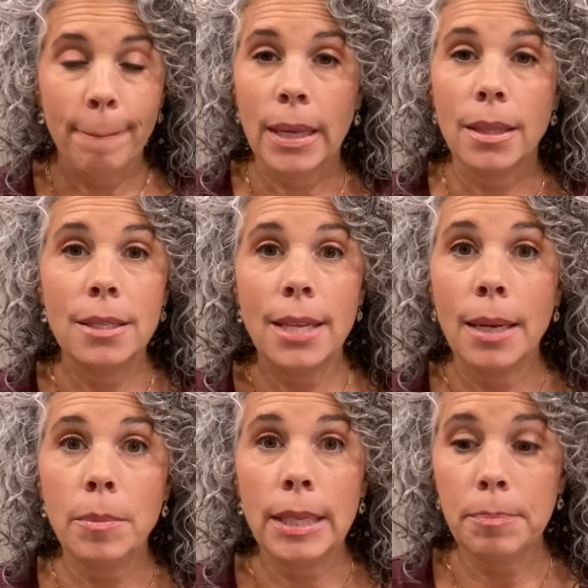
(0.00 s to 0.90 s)
the
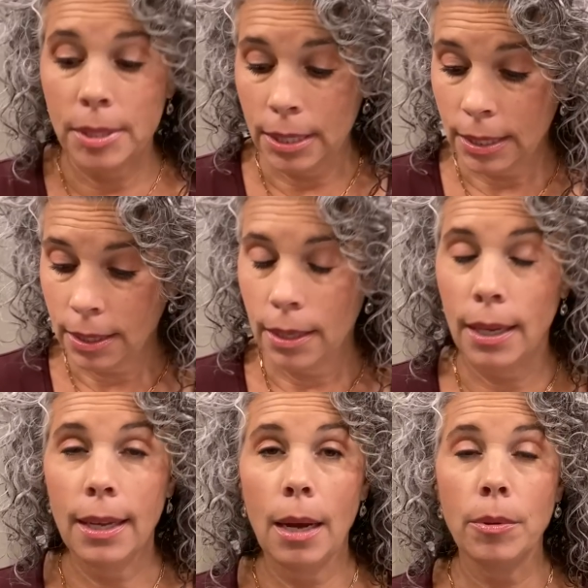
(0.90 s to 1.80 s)
same lipstick
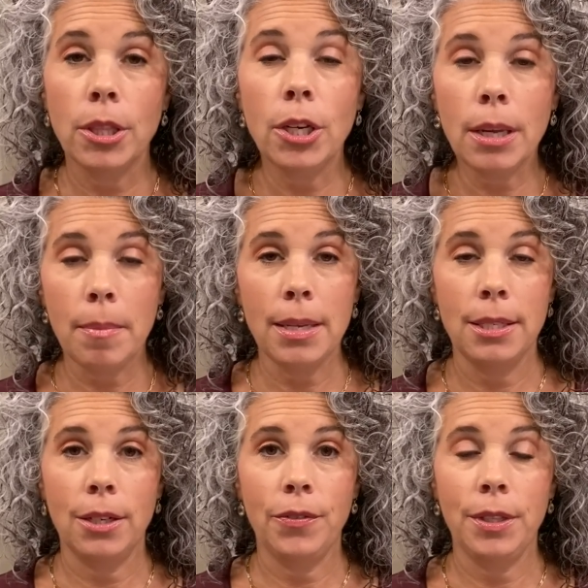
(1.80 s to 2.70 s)
and I would look at
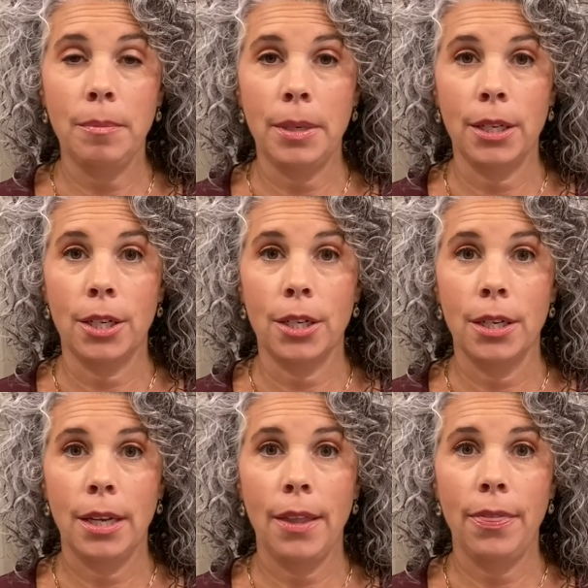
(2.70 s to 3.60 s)
myself in the mirror
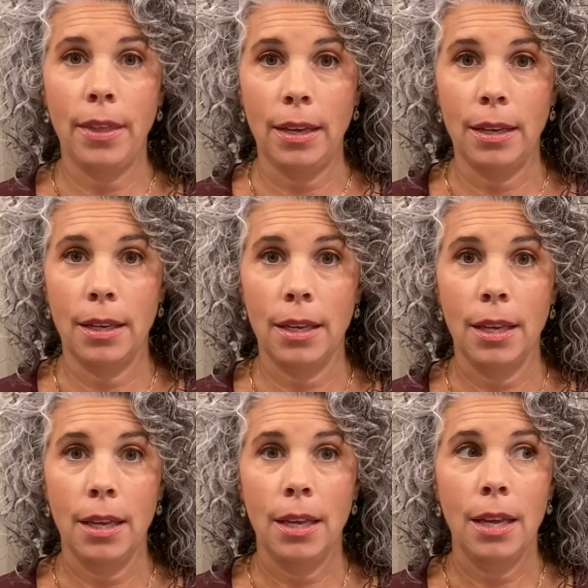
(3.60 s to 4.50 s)
and think,
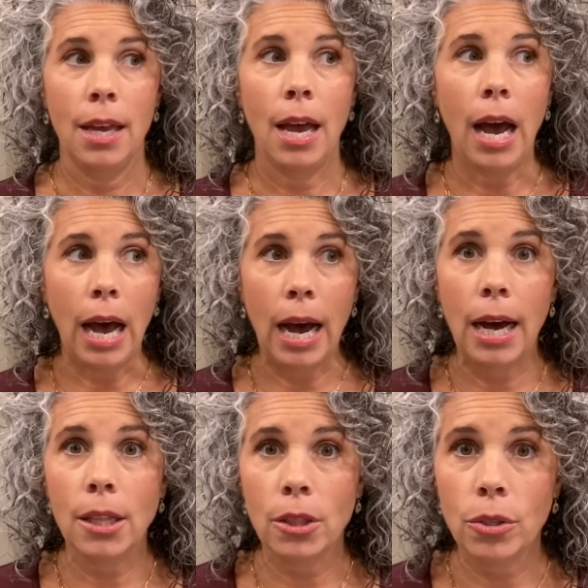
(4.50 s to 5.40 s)

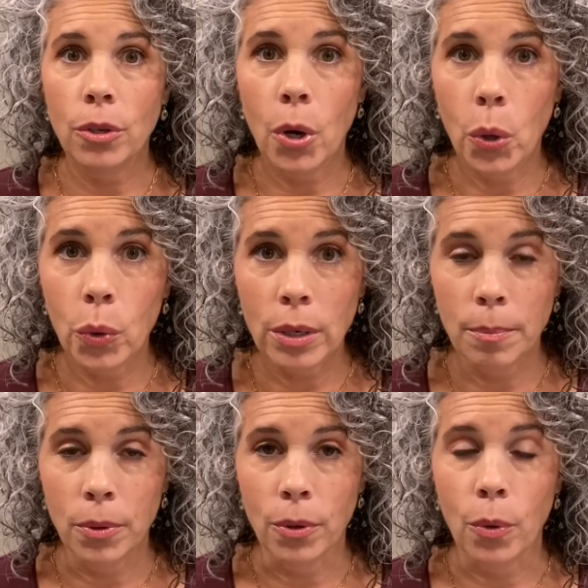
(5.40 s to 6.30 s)
I look
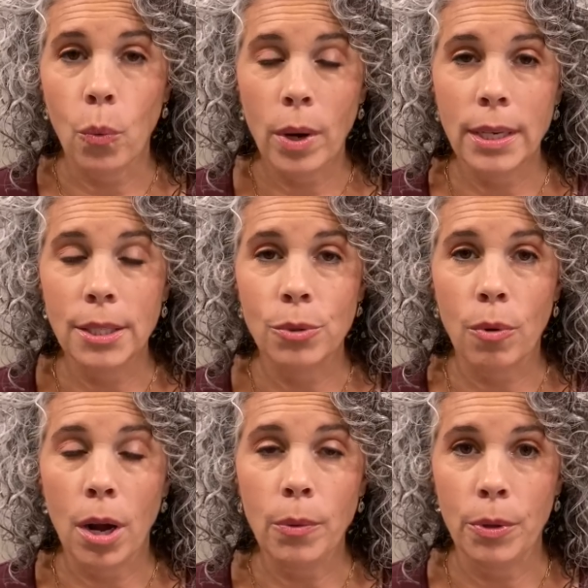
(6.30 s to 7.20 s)
horrible. What is
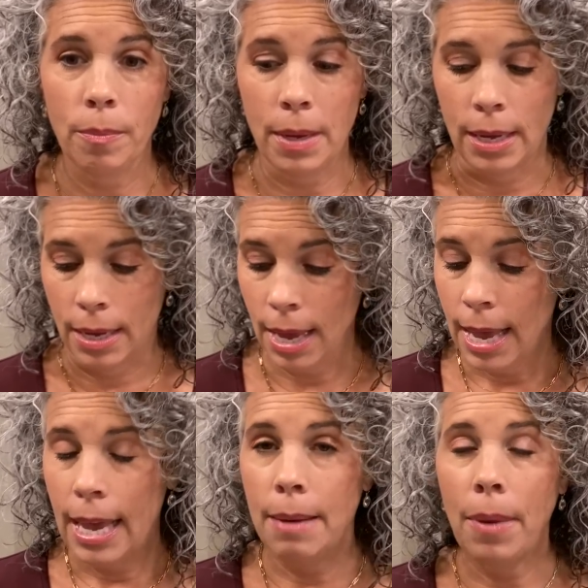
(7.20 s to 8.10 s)
wrong with me?
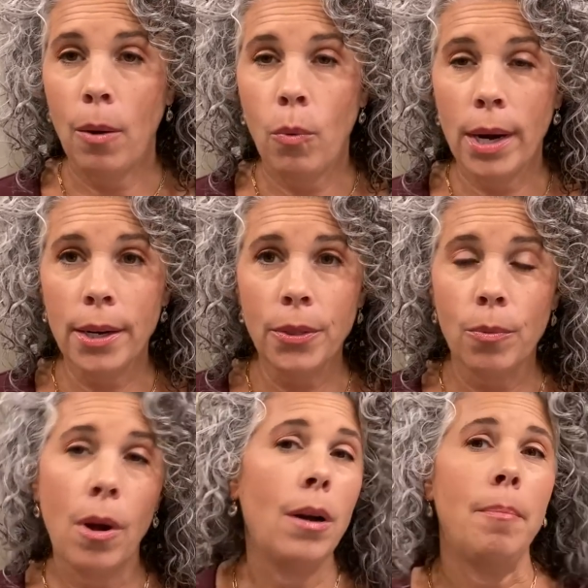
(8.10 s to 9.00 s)
Am I wearing the
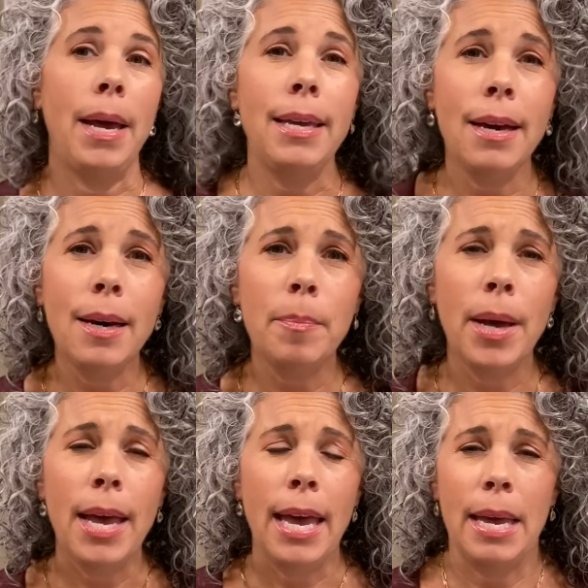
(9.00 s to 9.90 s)
wrong makeup?
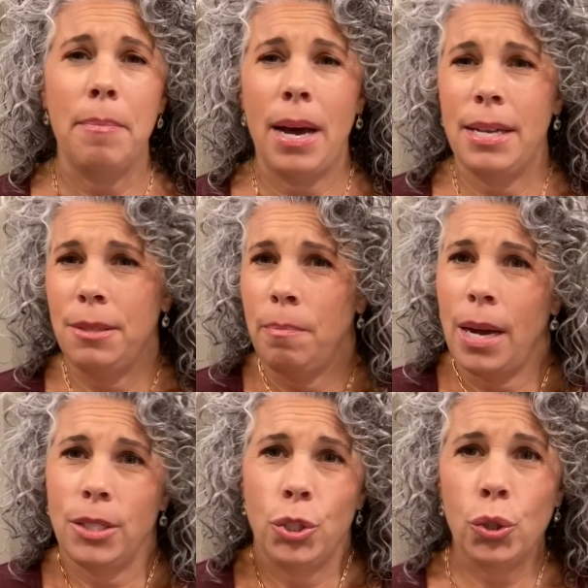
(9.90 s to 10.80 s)
Am is
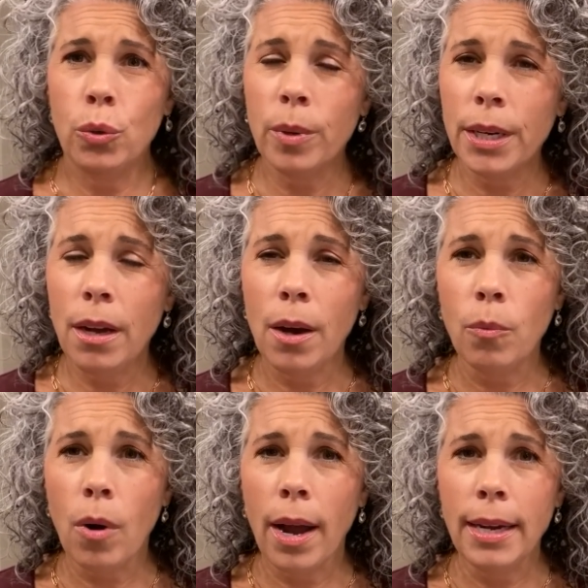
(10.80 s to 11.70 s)
my jewelry not
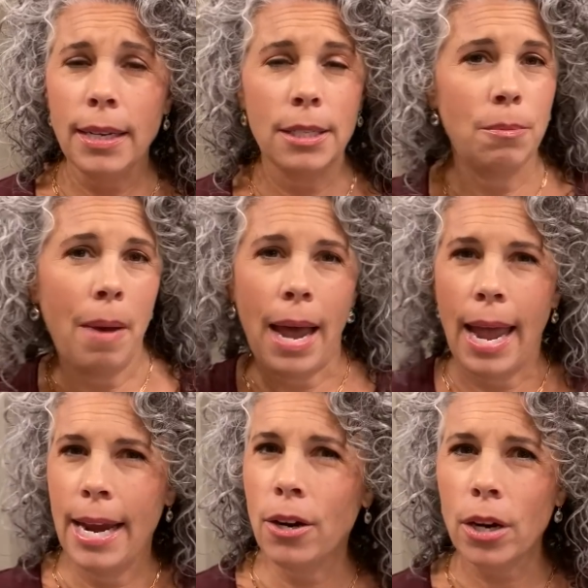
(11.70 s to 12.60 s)
right? Is my
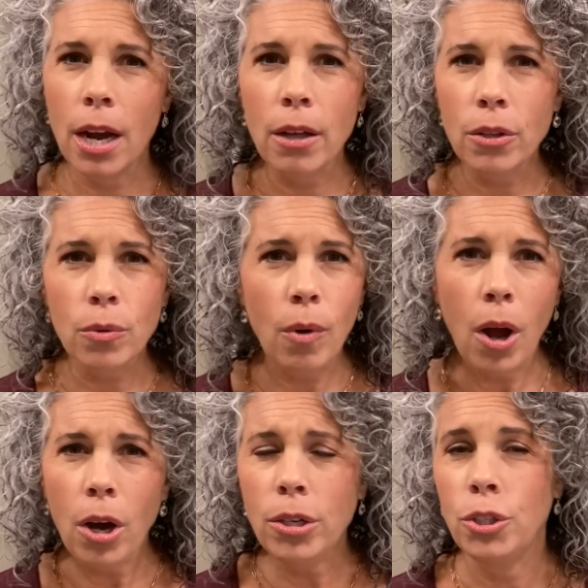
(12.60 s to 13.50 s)
hair color
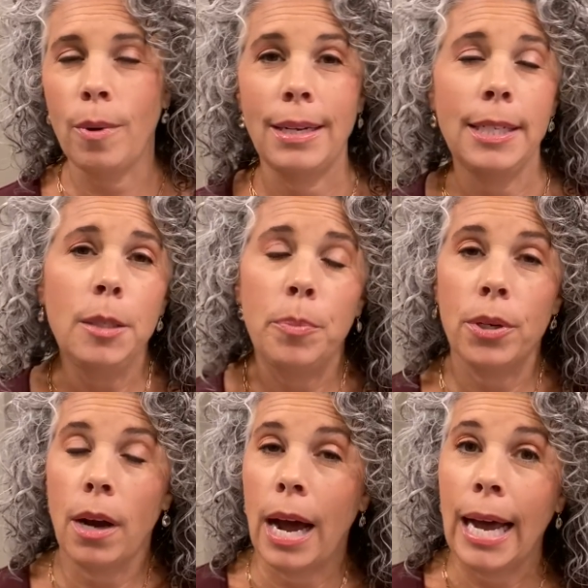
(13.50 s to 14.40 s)
wrong? Do I need to put
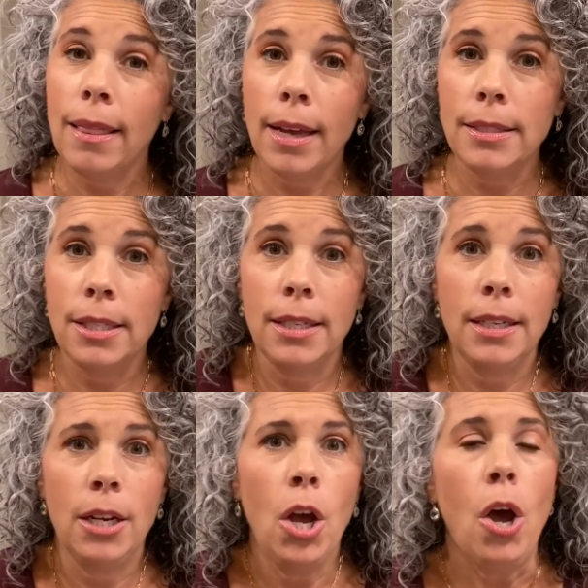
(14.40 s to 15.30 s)
highlights in
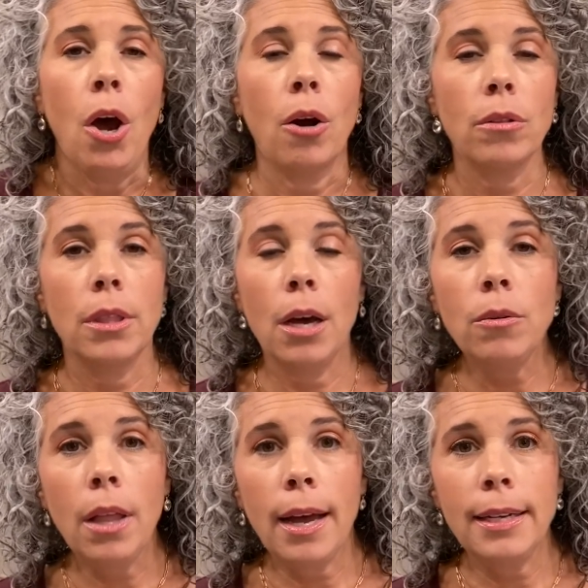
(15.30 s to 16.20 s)
it or low
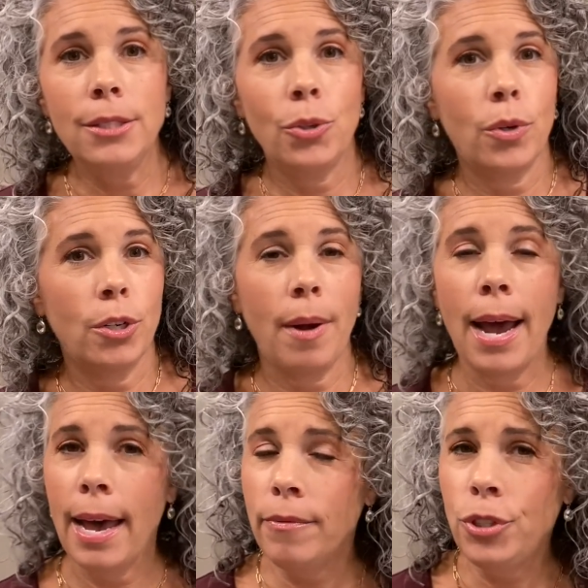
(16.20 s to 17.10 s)
lights or do I
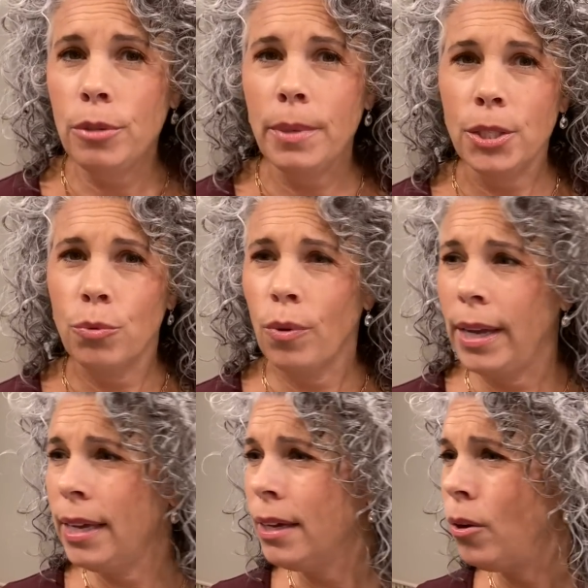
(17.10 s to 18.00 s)
have too much
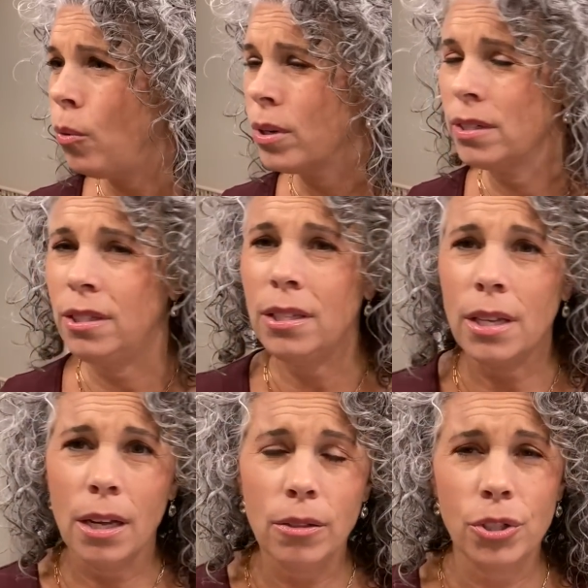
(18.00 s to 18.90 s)
red or is this
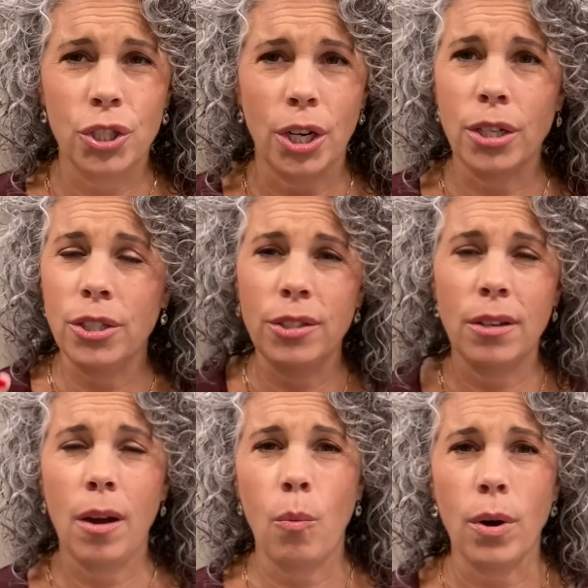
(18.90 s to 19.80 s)
color shirt just
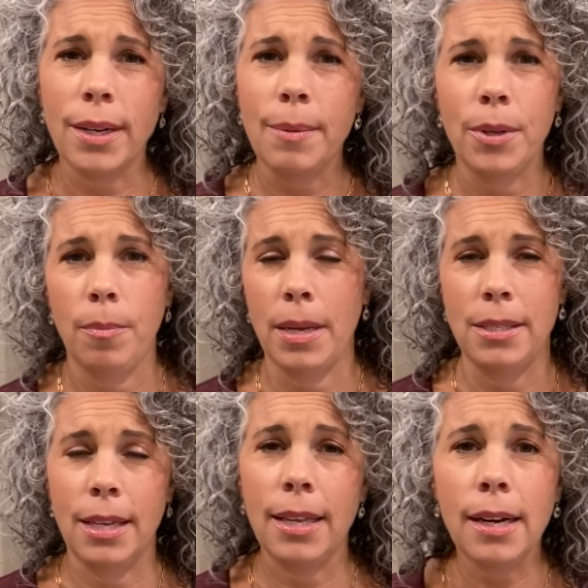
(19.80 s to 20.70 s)
not working with my
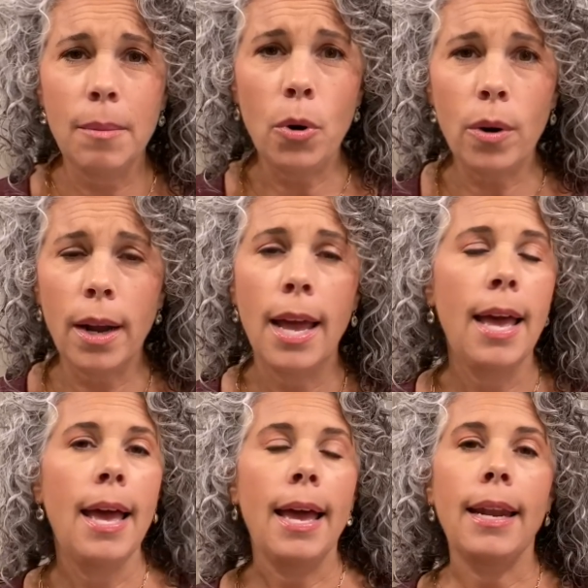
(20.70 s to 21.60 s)
skin anymore?
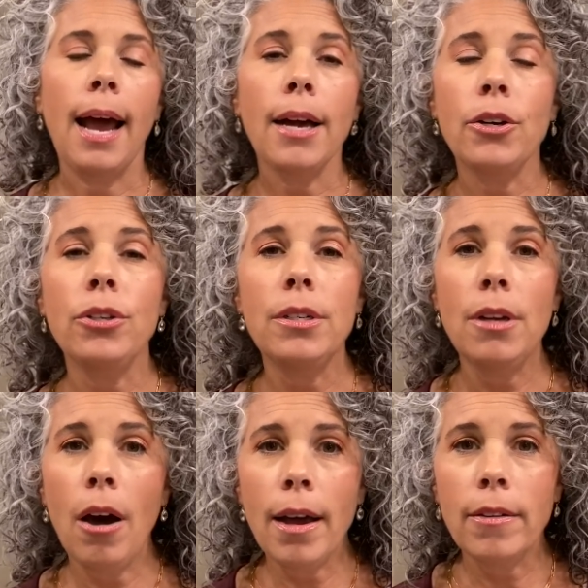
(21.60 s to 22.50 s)
And I could
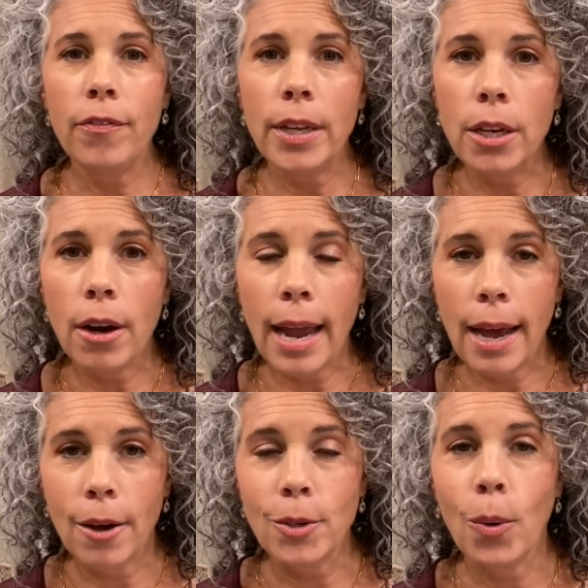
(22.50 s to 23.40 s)
not figure
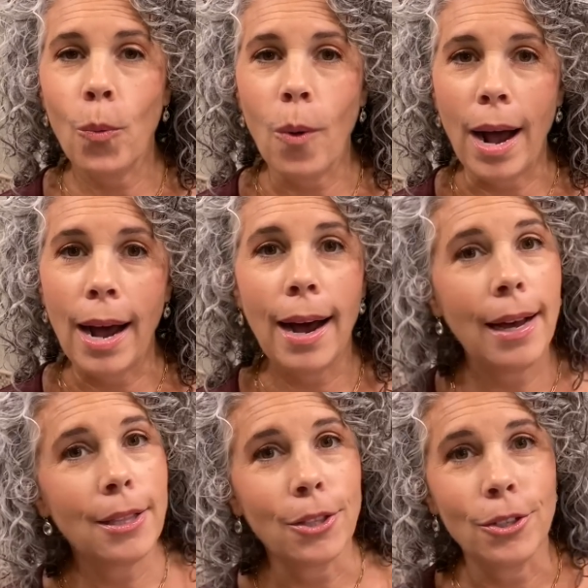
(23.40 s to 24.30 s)
out why
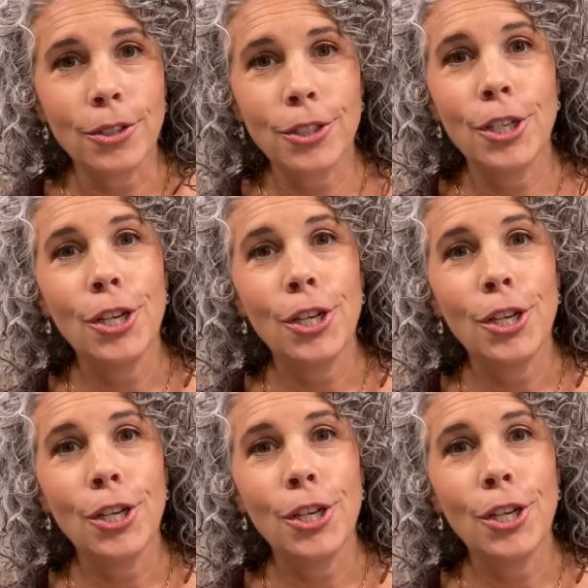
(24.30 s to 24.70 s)
I looked